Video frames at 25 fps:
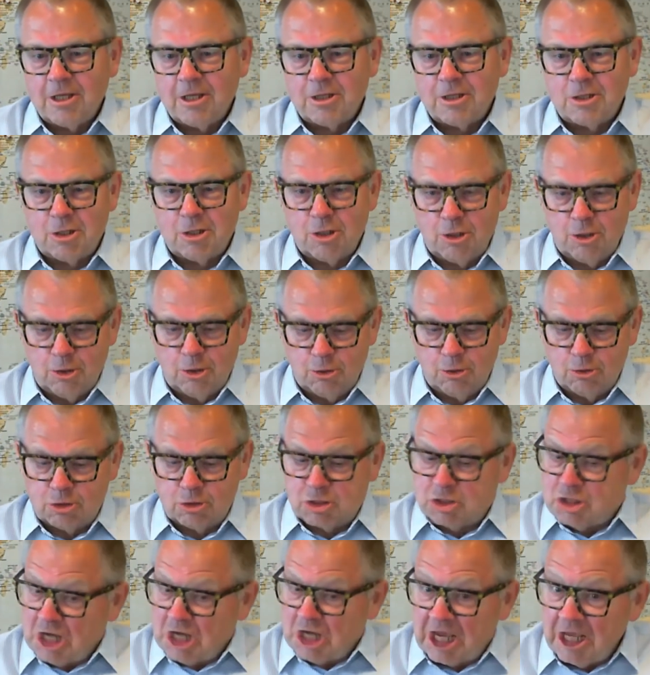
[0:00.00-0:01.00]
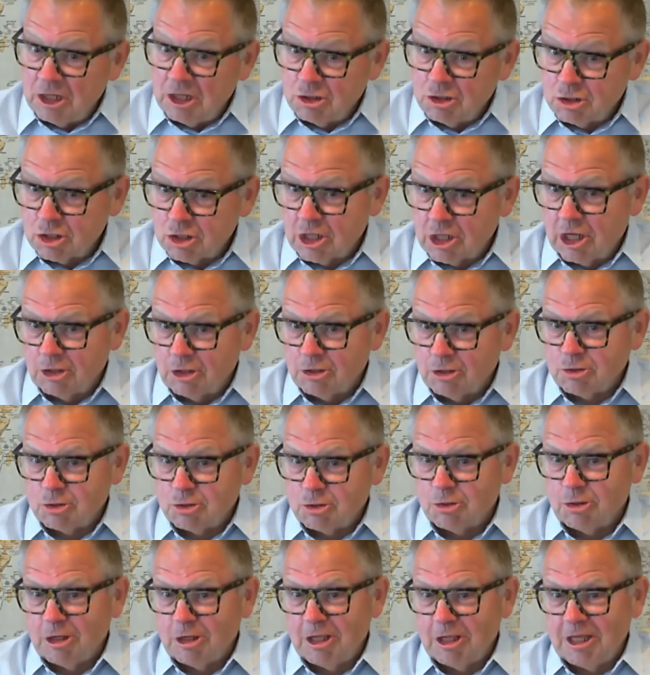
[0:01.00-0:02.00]
to change
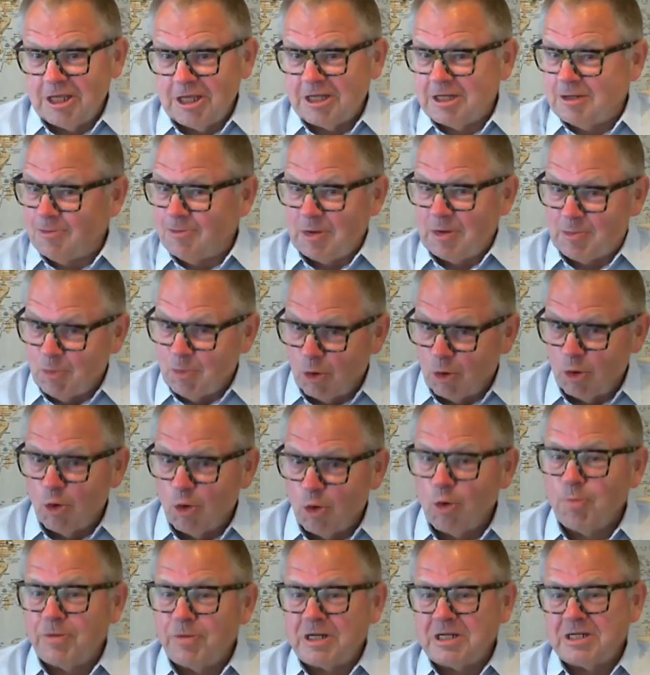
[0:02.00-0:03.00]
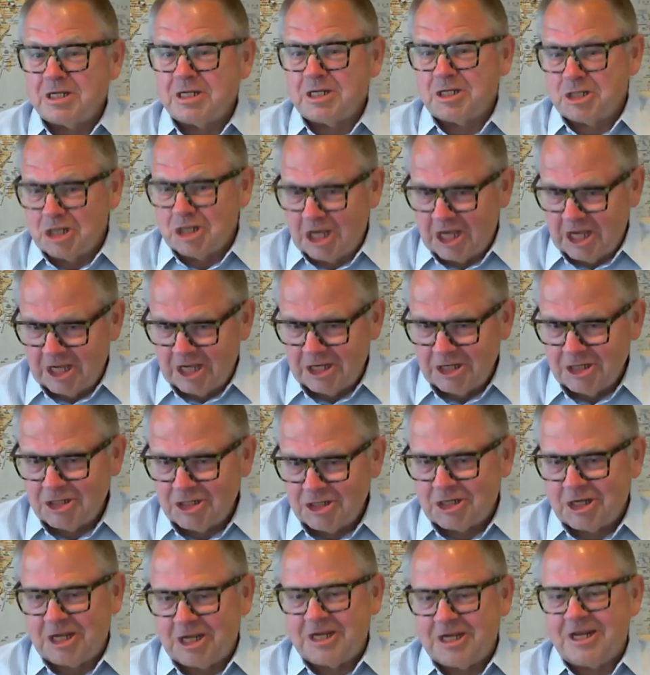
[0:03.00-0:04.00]
culturally, to be more open to
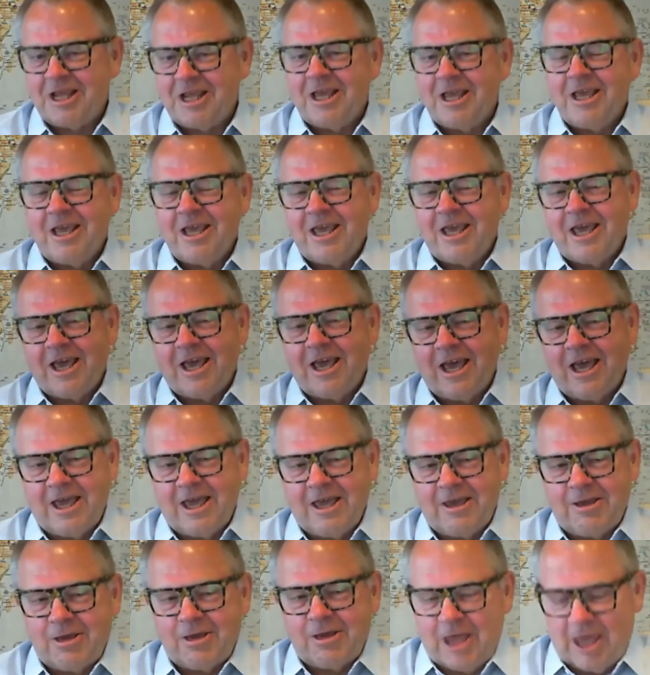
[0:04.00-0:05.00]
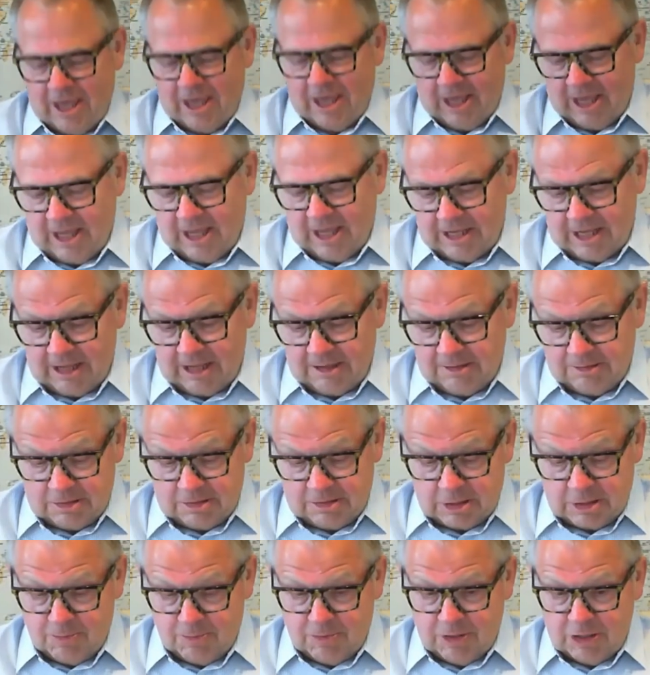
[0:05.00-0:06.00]
change, and
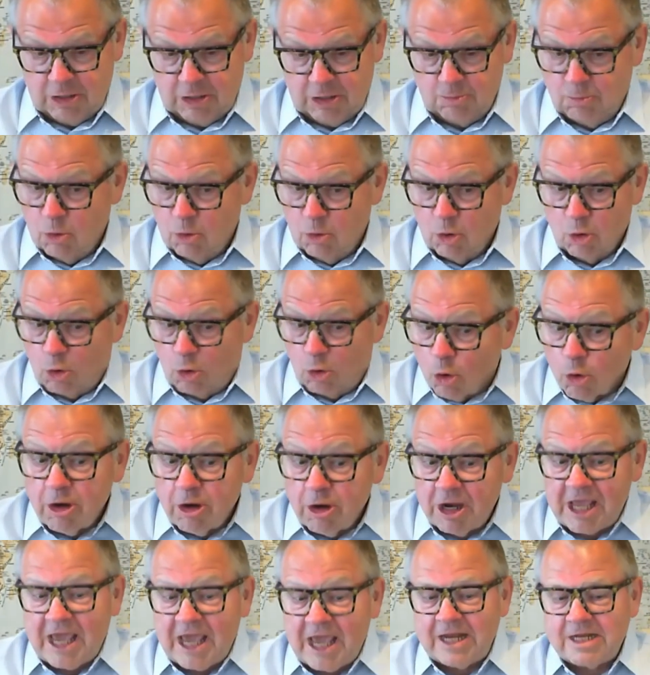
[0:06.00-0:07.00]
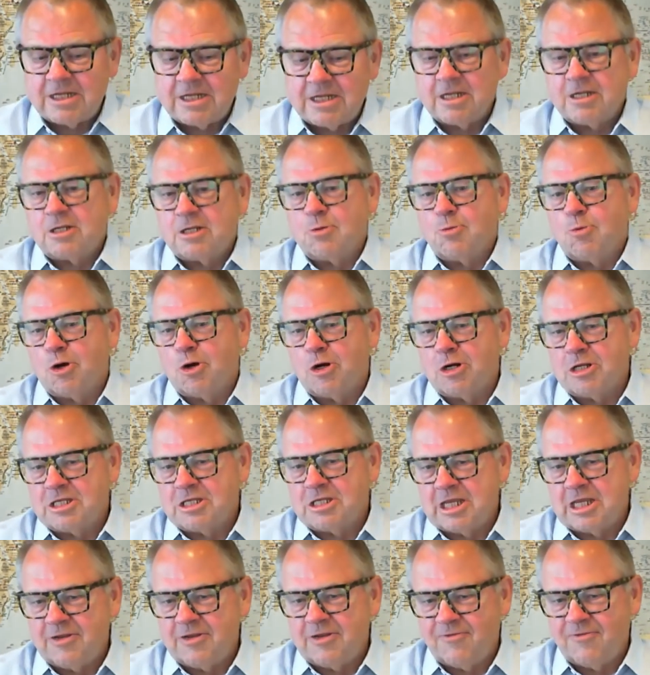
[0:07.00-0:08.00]
to be more oriented towards
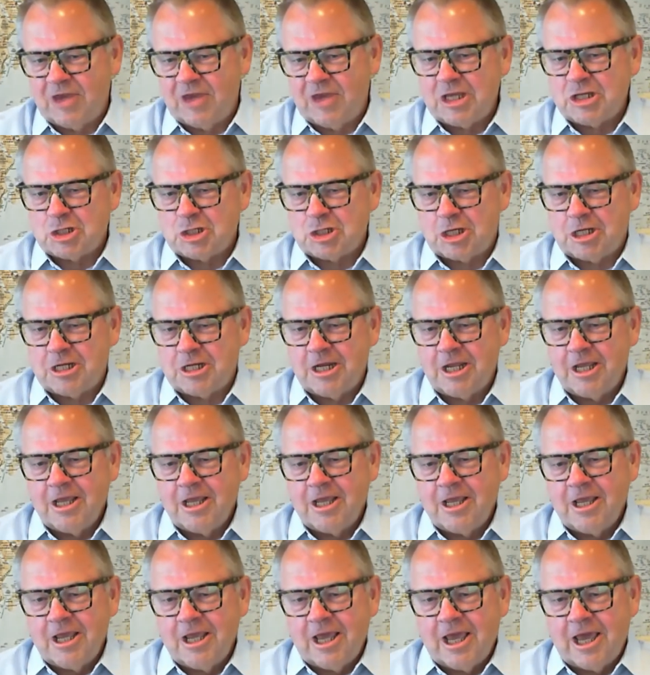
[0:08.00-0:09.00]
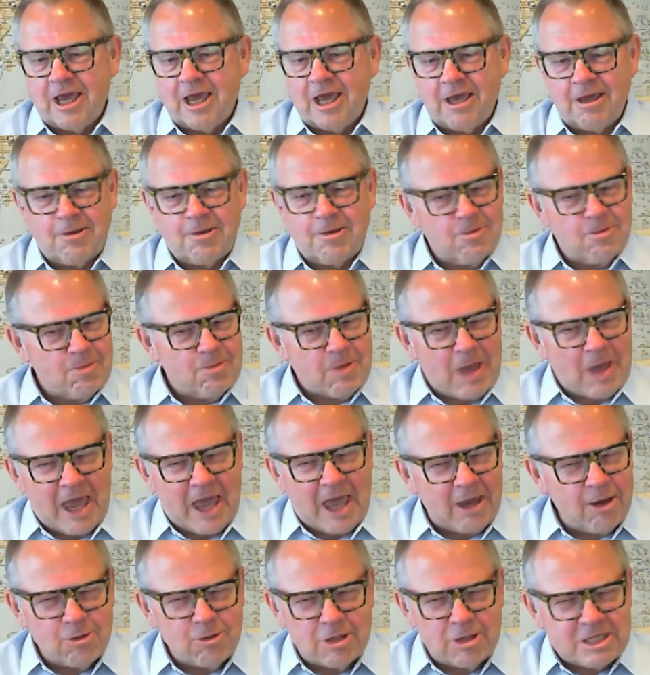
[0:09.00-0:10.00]
innovation.
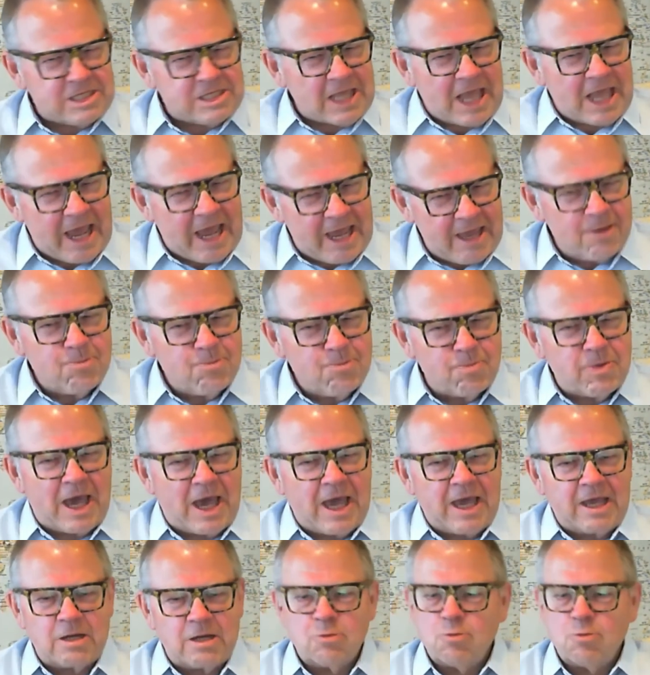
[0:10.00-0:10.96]
How does that impact